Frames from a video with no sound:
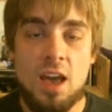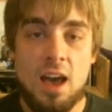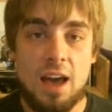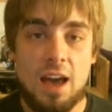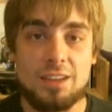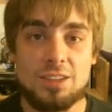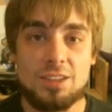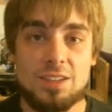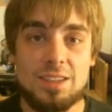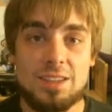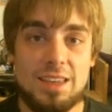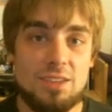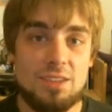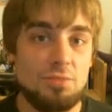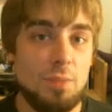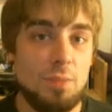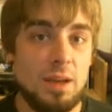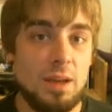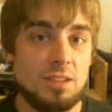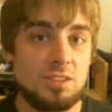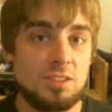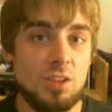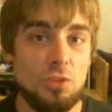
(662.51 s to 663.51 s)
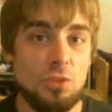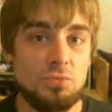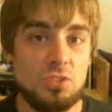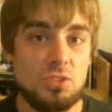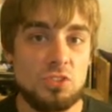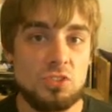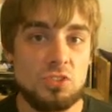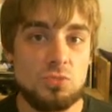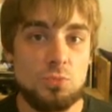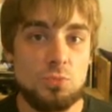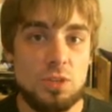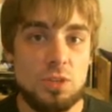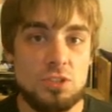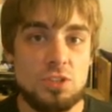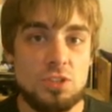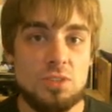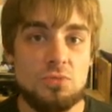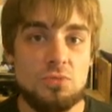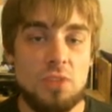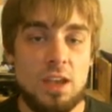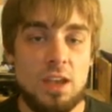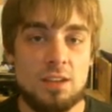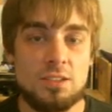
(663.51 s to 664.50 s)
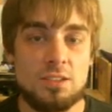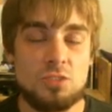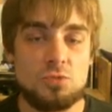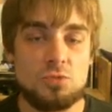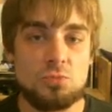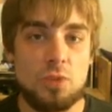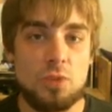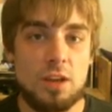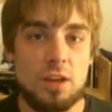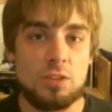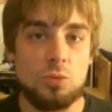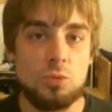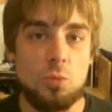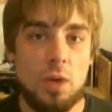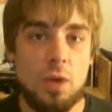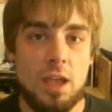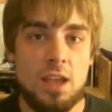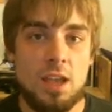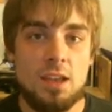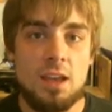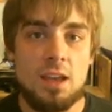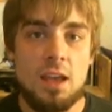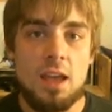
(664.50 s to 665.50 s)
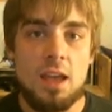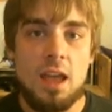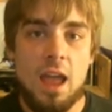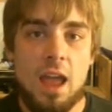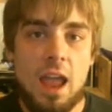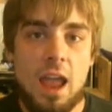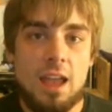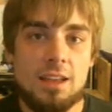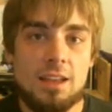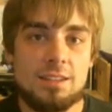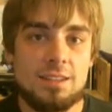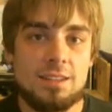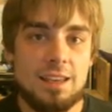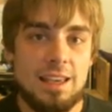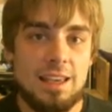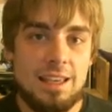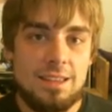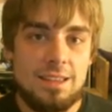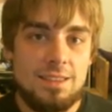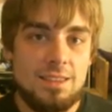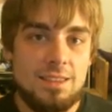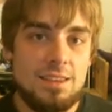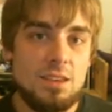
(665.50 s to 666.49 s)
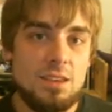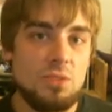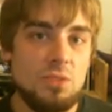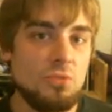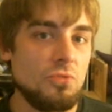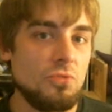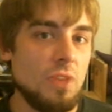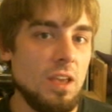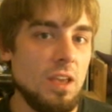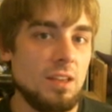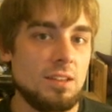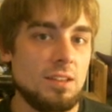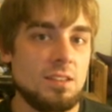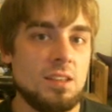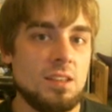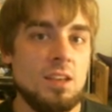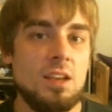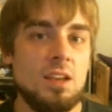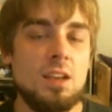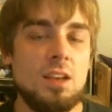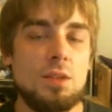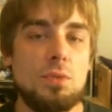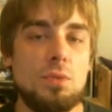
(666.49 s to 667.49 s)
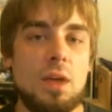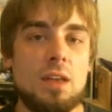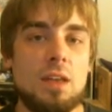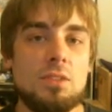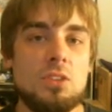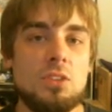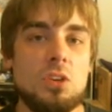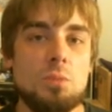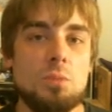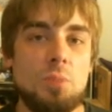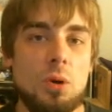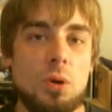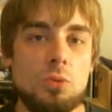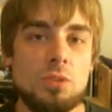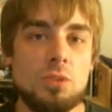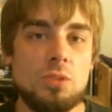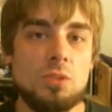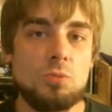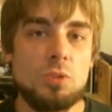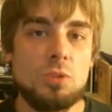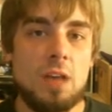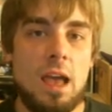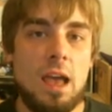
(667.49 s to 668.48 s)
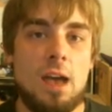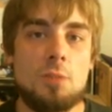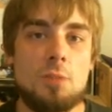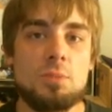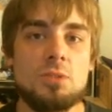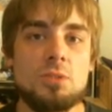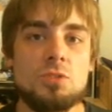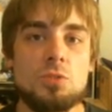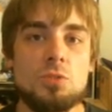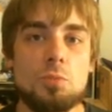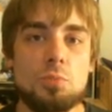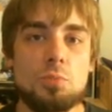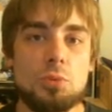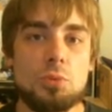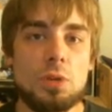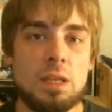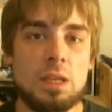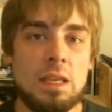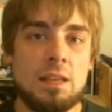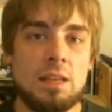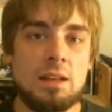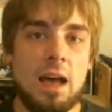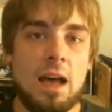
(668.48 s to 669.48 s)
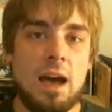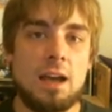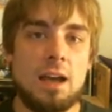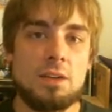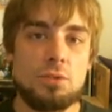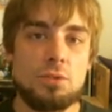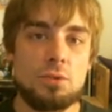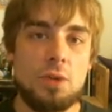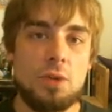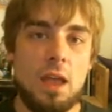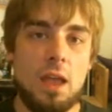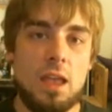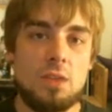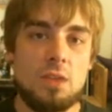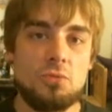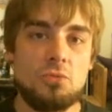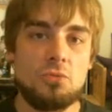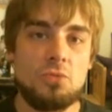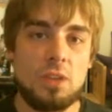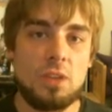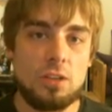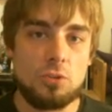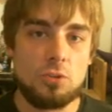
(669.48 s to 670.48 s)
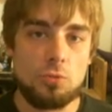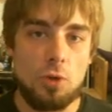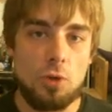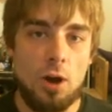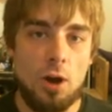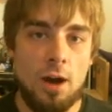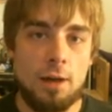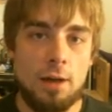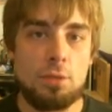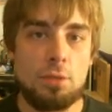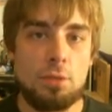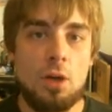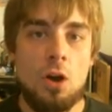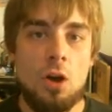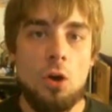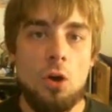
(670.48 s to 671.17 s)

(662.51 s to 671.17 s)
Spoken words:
I could give myself the switch advantage right away, and in the event that the opponent would happen to bring in either a Vigoroth